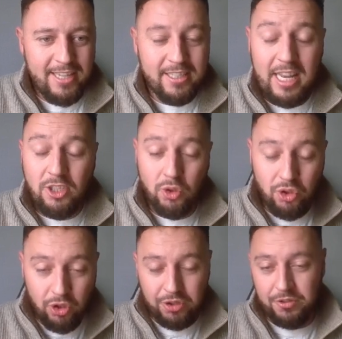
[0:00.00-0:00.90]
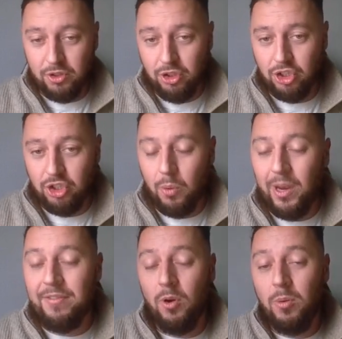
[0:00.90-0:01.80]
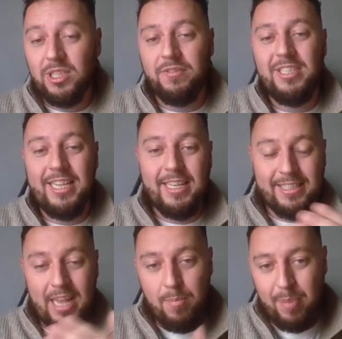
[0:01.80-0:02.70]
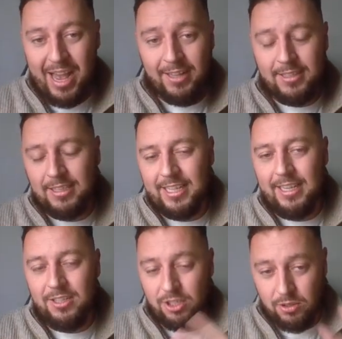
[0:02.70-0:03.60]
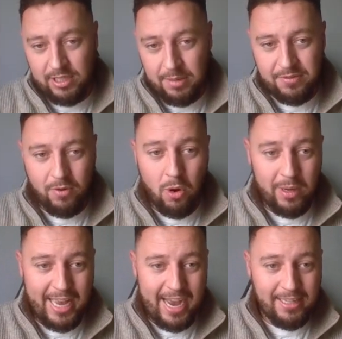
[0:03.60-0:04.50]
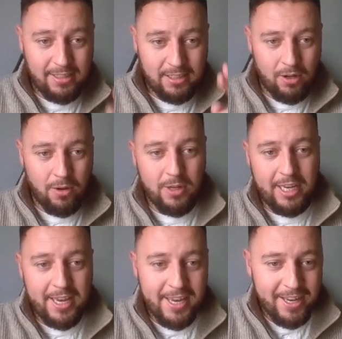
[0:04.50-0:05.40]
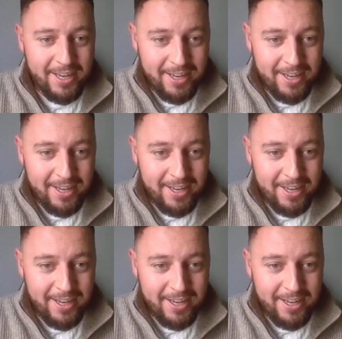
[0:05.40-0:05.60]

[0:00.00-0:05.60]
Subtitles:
So that's good news for us. So we almost have to take a step back to take 2 steps forward, guys. Okay.